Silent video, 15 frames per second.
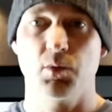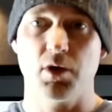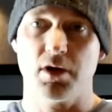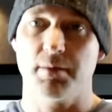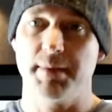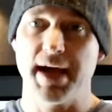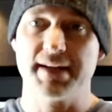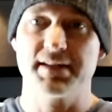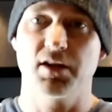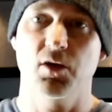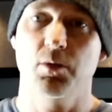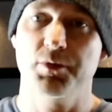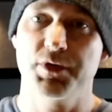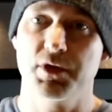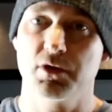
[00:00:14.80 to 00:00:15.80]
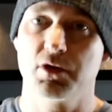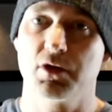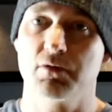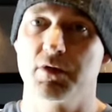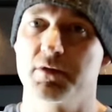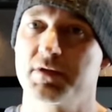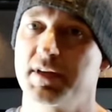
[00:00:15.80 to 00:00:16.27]
Welcome back to Home Theater
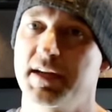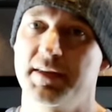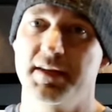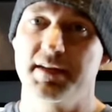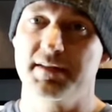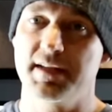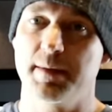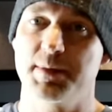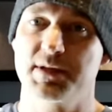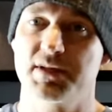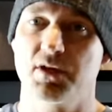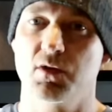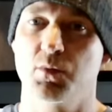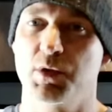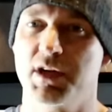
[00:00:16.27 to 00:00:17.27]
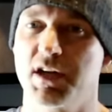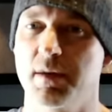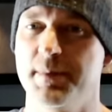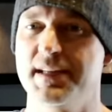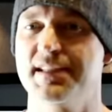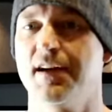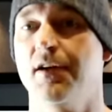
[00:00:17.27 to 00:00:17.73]
Gurus. In this episode, we're going to
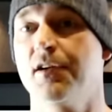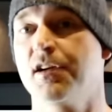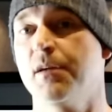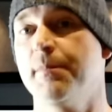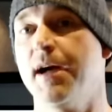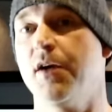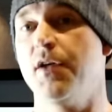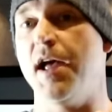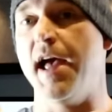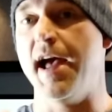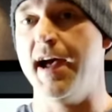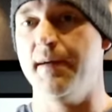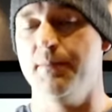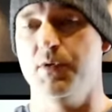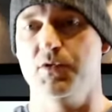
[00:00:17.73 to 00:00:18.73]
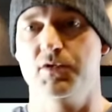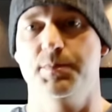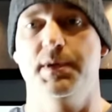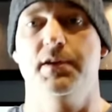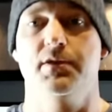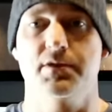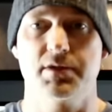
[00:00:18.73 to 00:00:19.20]
be talking about Atmos
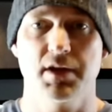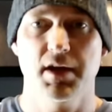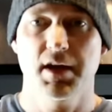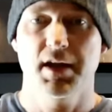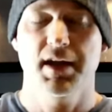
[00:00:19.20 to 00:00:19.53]
speakers.